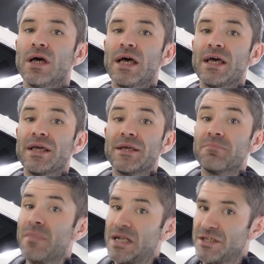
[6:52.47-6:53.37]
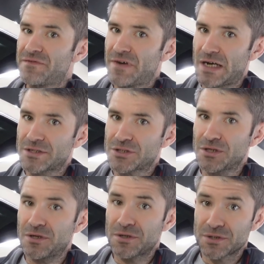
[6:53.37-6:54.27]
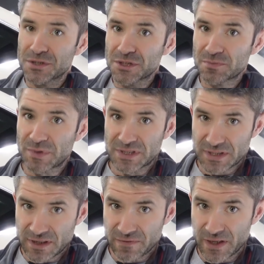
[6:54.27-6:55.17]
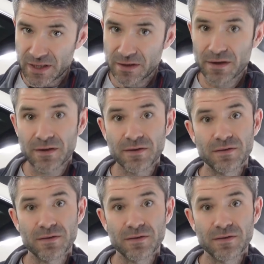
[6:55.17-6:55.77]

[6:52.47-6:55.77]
a manufacturer specific